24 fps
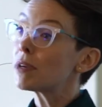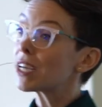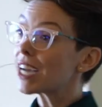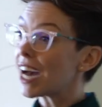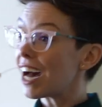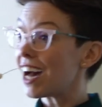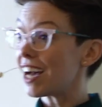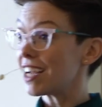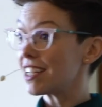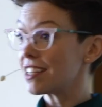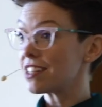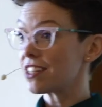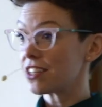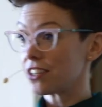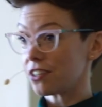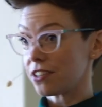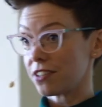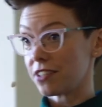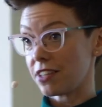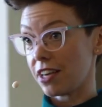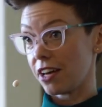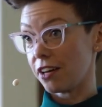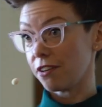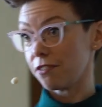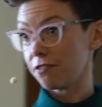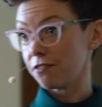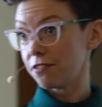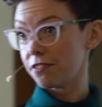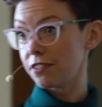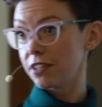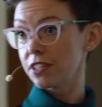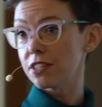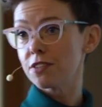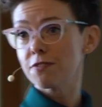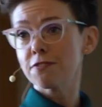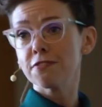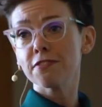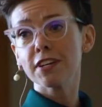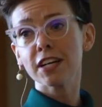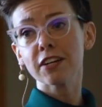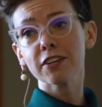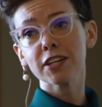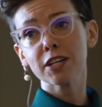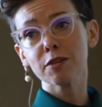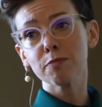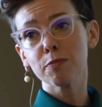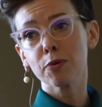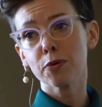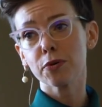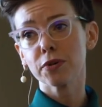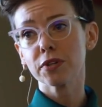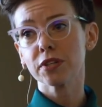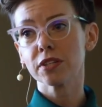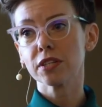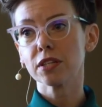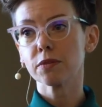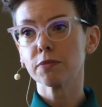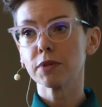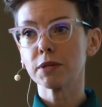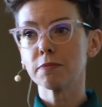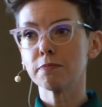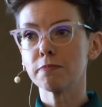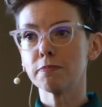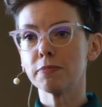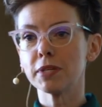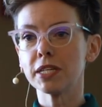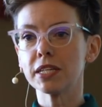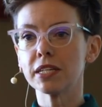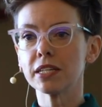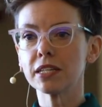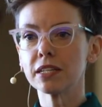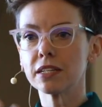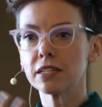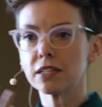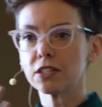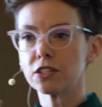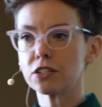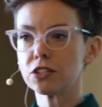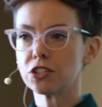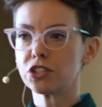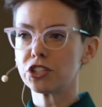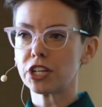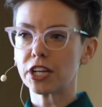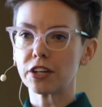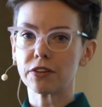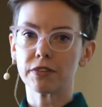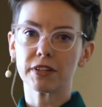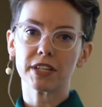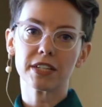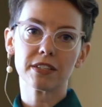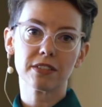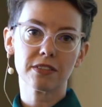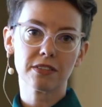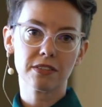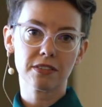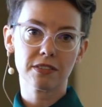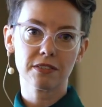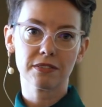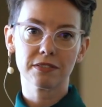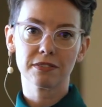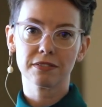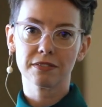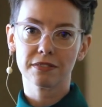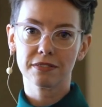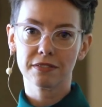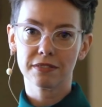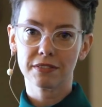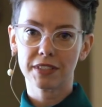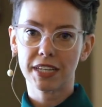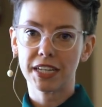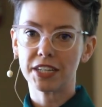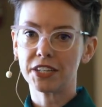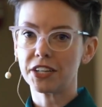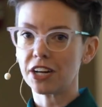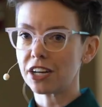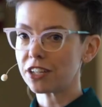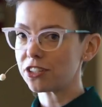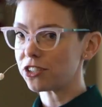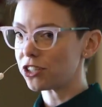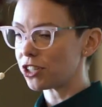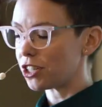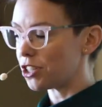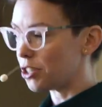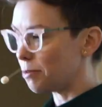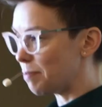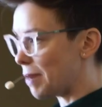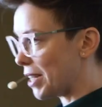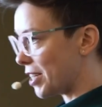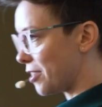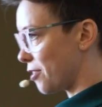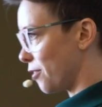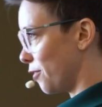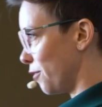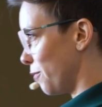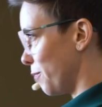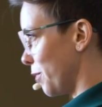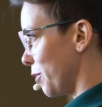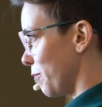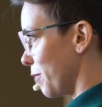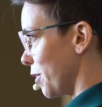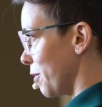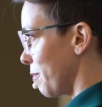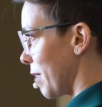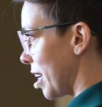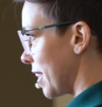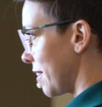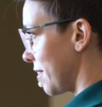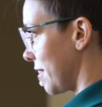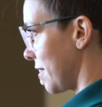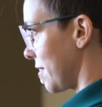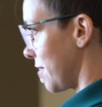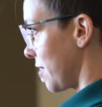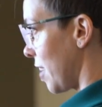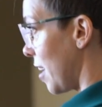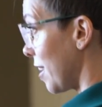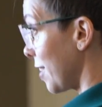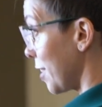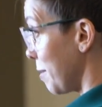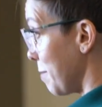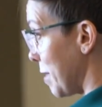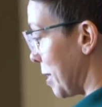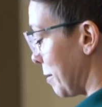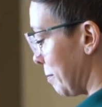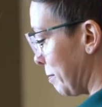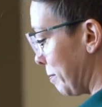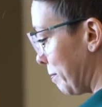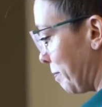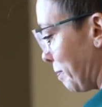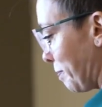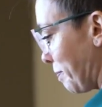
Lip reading: Be kind to yourself. It's very important that we be generous and non-judgmental when we write this document.